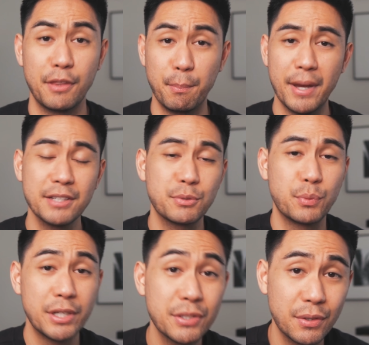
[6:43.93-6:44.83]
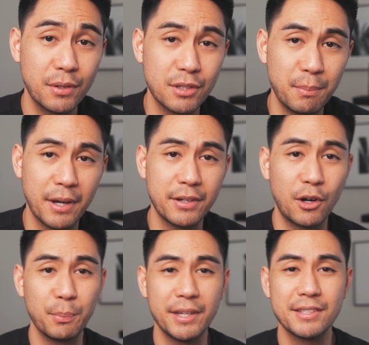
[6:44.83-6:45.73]
The best research on
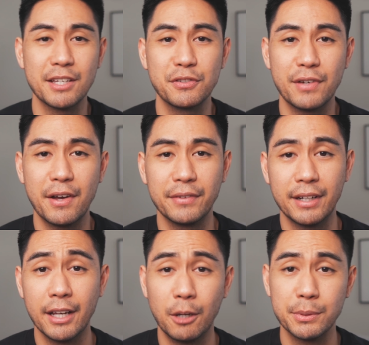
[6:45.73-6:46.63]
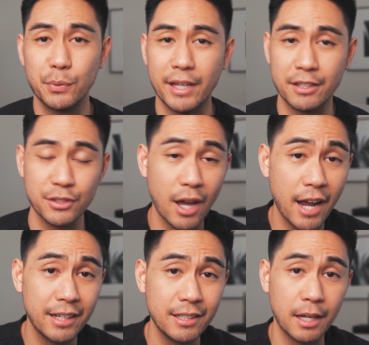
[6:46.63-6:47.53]
binaural beats has found that it helps with
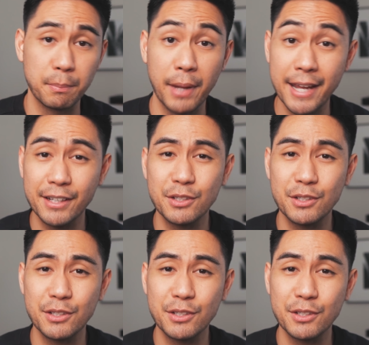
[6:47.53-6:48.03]
anxiety and pain